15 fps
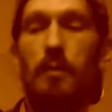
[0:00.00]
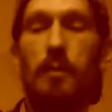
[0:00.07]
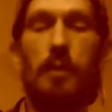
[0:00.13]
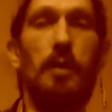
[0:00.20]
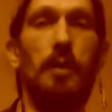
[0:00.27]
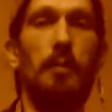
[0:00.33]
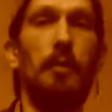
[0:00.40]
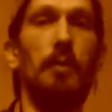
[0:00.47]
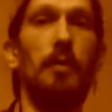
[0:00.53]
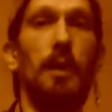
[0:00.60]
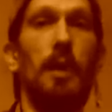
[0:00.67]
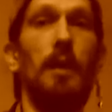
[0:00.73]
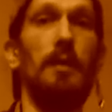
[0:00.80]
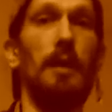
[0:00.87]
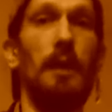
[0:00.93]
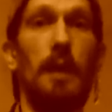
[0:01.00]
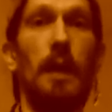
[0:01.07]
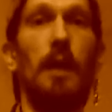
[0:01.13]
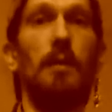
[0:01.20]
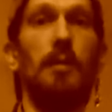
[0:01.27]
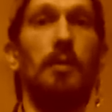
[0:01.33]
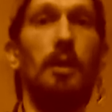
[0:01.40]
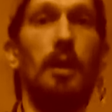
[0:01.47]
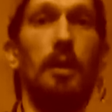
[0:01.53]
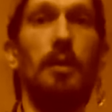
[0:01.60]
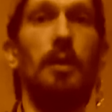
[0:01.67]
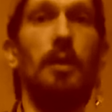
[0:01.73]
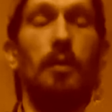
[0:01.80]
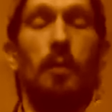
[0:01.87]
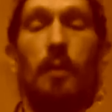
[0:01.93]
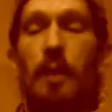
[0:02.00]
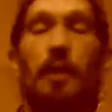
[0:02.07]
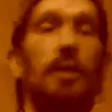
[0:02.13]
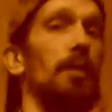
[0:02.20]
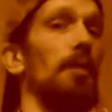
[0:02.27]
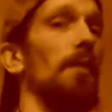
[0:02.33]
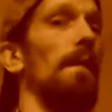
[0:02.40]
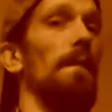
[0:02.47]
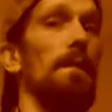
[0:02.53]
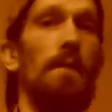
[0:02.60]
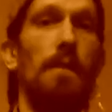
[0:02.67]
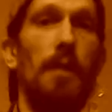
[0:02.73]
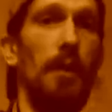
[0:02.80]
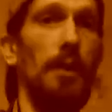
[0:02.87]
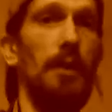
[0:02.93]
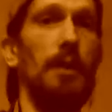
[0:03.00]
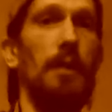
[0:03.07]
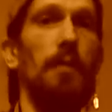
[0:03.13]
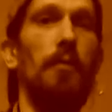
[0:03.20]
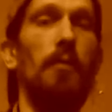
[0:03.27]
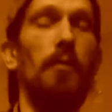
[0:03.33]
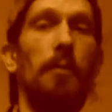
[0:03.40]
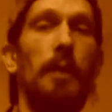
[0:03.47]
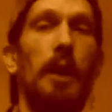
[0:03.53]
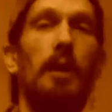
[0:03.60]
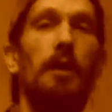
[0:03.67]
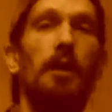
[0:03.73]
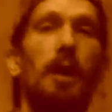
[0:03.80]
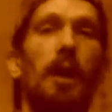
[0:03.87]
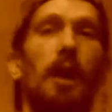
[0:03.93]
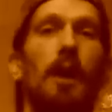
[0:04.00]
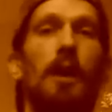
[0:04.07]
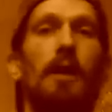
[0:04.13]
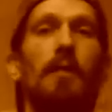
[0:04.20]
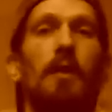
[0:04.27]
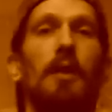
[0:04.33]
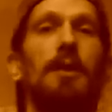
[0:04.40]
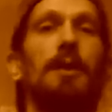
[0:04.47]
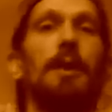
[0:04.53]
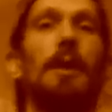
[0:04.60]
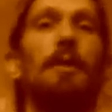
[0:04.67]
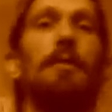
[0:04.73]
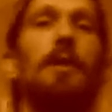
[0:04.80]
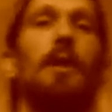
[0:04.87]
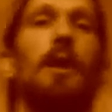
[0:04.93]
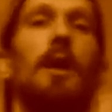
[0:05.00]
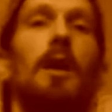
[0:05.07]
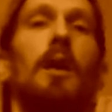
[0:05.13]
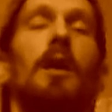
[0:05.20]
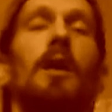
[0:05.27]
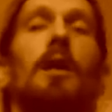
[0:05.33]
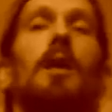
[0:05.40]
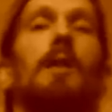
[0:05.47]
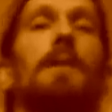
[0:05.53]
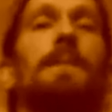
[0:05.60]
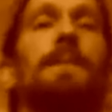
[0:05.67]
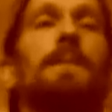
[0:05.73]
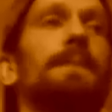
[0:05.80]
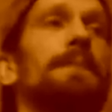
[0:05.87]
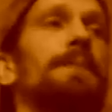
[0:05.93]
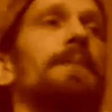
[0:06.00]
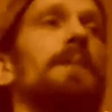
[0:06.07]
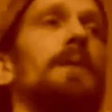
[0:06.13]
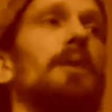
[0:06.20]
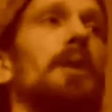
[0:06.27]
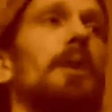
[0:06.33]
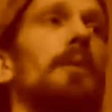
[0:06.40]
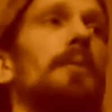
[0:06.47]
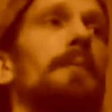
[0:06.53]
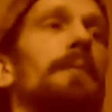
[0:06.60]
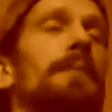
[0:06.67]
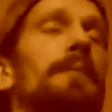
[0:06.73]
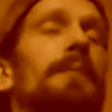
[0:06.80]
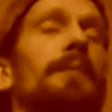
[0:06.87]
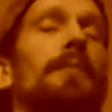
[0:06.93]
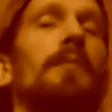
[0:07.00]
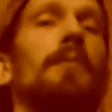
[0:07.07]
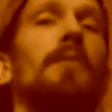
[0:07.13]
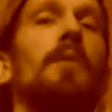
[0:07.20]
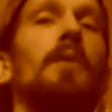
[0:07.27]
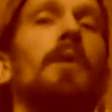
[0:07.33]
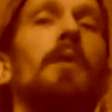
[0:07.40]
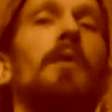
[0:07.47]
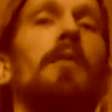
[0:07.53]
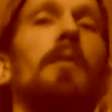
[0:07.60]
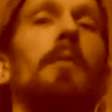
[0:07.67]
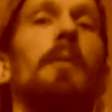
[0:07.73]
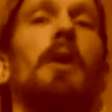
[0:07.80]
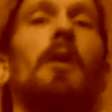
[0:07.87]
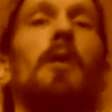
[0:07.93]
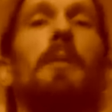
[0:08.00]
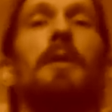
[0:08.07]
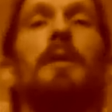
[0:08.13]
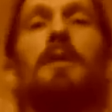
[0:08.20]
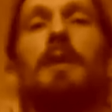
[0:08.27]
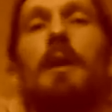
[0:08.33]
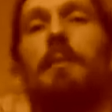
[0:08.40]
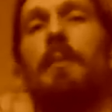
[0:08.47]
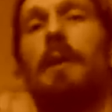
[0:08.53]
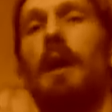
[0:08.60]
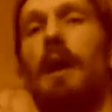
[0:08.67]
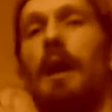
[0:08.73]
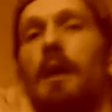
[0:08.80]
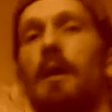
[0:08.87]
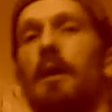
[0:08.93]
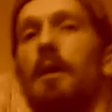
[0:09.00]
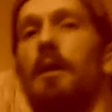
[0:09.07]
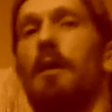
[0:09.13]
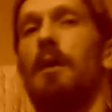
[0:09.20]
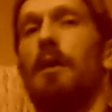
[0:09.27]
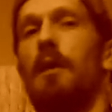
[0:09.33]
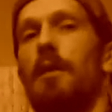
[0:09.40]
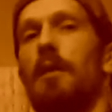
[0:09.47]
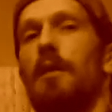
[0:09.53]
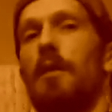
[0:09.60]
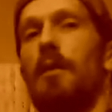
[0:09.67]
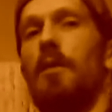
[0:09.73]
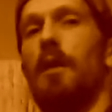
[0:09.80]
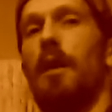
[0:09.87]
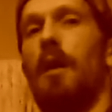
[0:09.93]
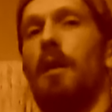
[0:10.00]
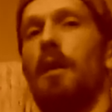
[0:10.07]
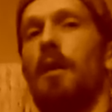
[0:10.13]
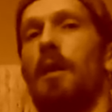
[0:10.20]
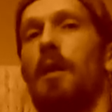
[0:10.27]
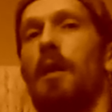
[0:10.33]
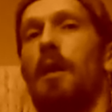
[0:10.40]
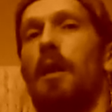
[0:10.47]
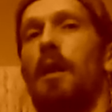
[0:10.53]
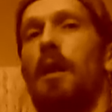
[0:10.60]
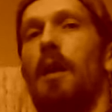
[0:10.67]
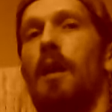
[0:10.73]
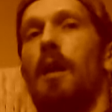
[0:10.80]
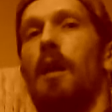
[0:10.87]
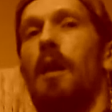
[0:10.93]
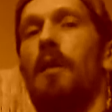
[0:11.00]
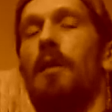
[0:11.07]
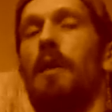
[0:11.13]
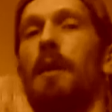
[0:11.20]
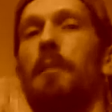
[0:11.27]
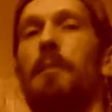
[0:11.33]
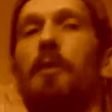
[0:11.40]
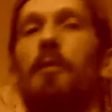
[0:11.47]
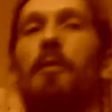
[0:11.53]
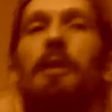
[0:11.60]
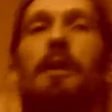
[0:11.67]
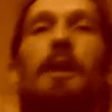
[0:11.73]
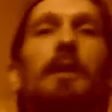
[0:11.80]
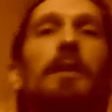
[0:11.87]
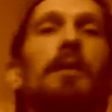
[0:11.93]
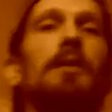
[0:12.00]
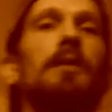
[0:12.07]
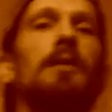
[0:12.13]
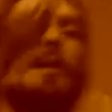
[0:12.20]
similar styles like that GSG 22, very same format, very safe. So, from here I'm going to step back, okay, and then I'm going to release